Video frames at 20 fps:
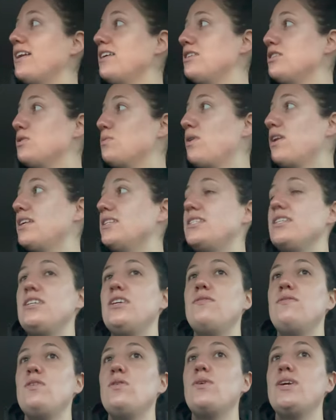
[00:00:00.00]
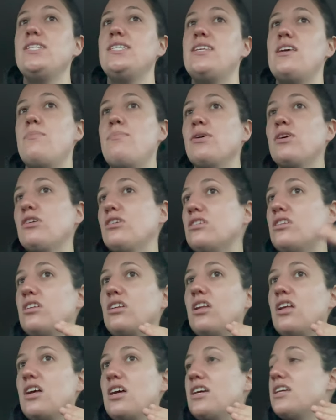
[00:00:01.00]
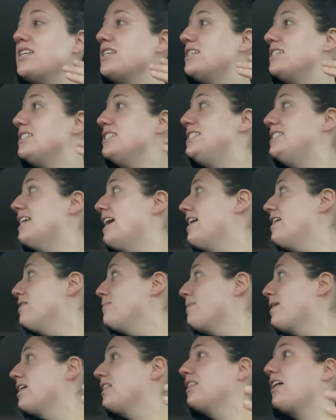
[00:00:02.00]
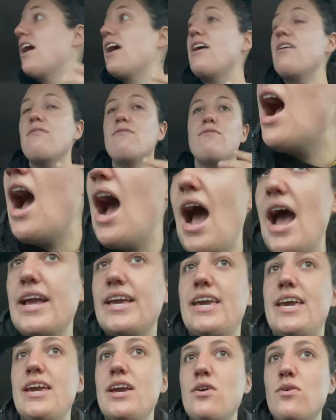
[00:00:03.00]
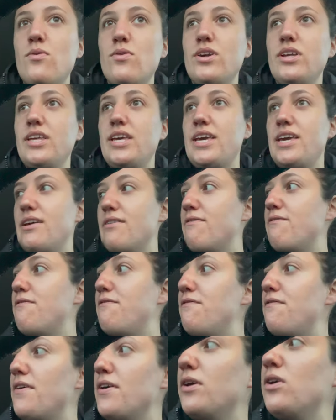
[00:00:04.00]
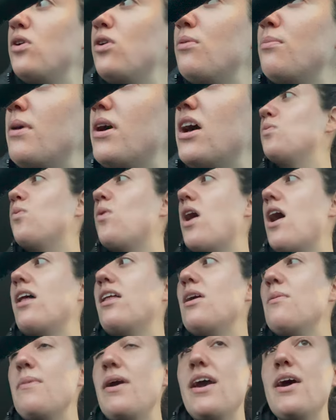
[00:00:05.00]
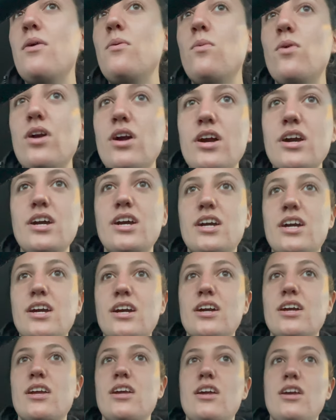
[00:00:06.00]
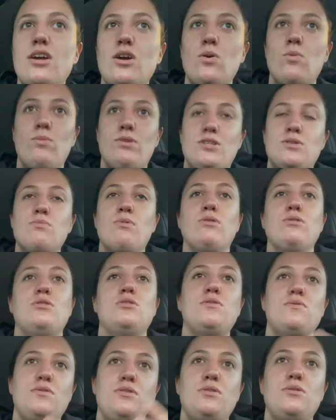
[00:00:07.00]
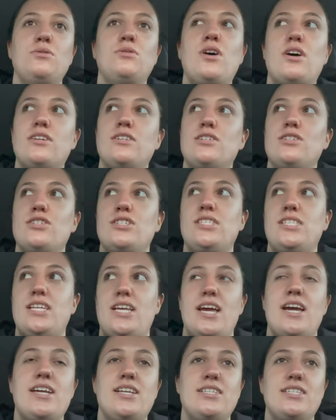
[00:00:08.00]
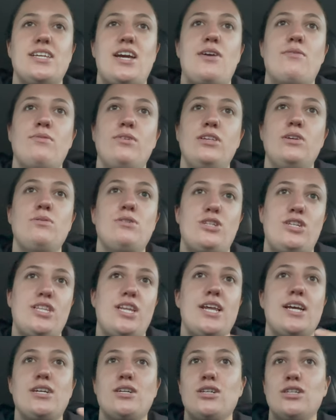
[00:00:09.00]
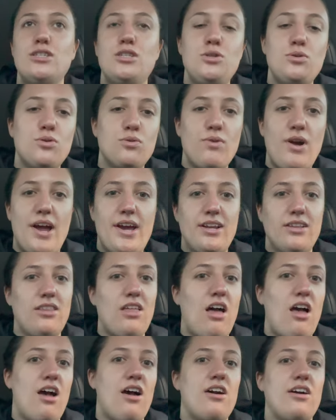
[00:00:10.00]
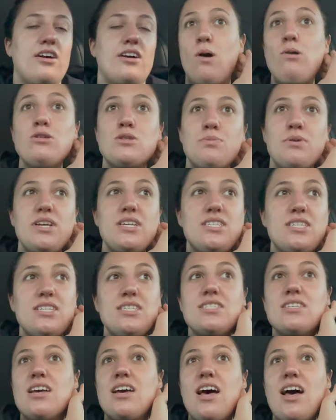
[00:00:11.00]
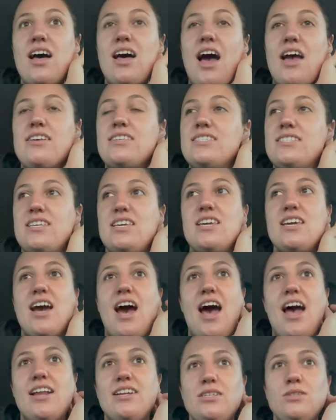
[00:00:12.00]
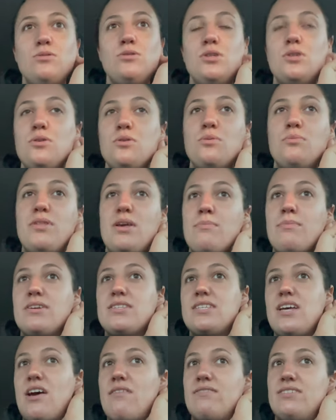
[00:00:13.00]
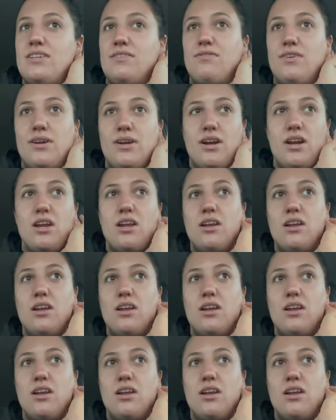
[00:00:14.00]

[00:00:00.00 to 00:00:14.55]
of just wanted to give you a typical day in my life. I can't really film while I'm at work, which most of you understand. I really wish that I could do a ride along. Most places I see on YouTube, they must have a different